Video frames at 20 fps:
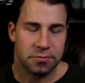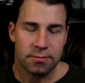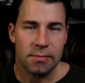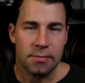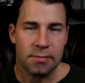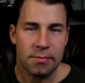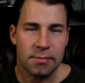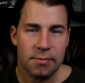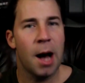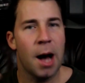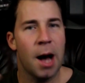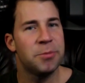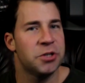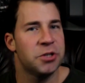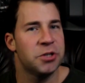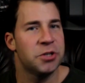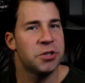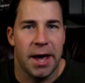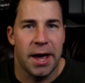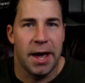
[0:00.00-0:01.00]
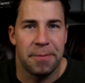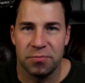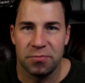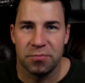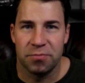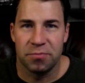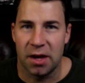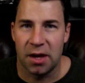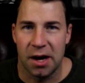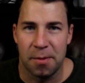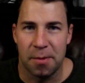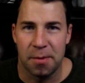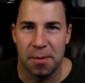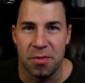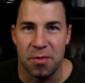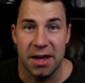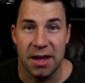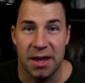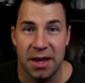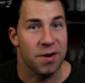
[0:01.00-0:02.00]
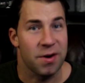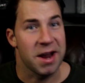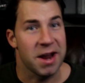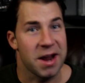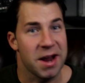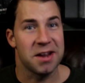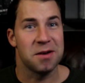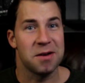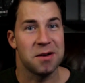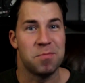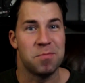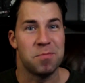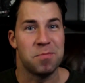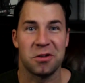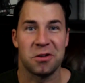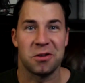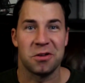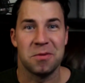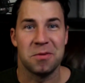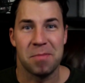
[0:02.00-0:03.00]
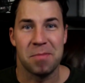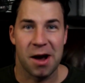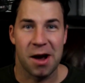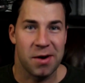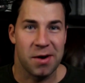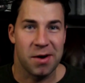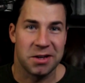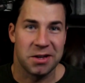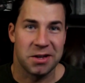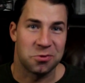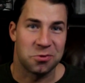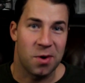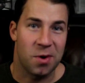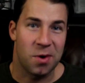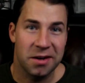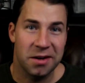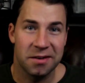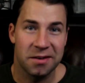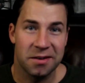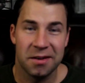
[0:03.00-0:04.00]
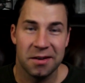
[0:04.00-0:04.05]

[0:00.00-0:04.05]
option A, um, they created Berlin Byways 1,